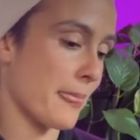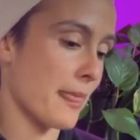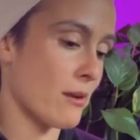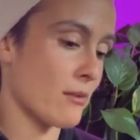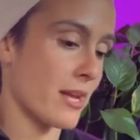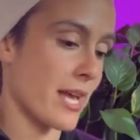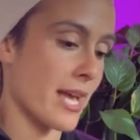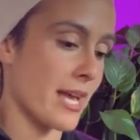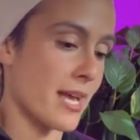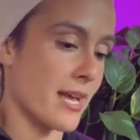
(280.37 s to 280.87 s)

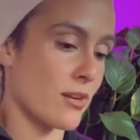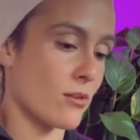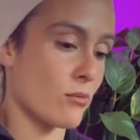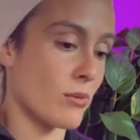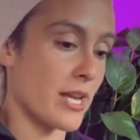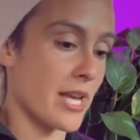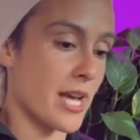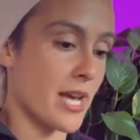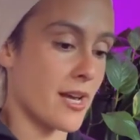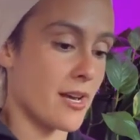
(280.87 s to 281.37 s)
Okay, and
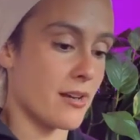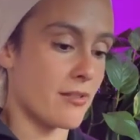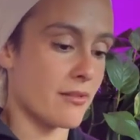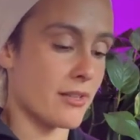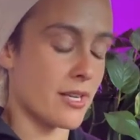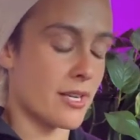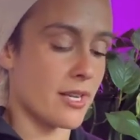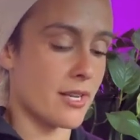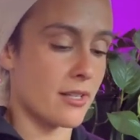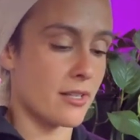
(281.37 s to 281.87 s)
we have
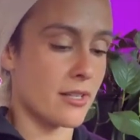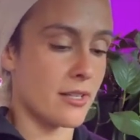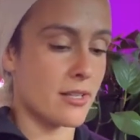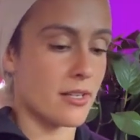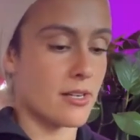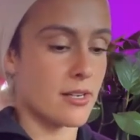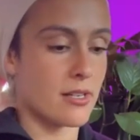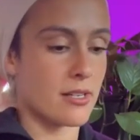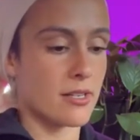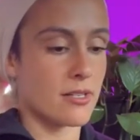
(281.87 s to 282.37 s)
an ally
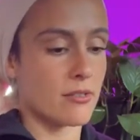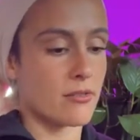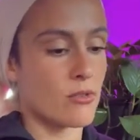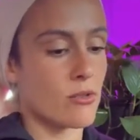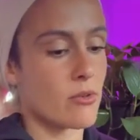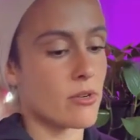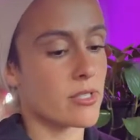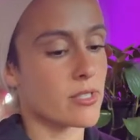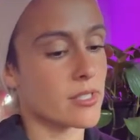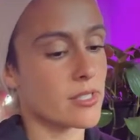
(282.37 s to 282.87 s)
card, of
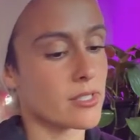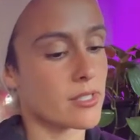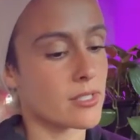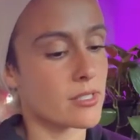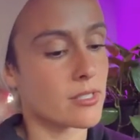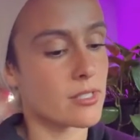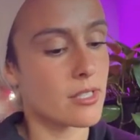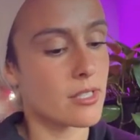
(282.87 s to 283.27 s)
course.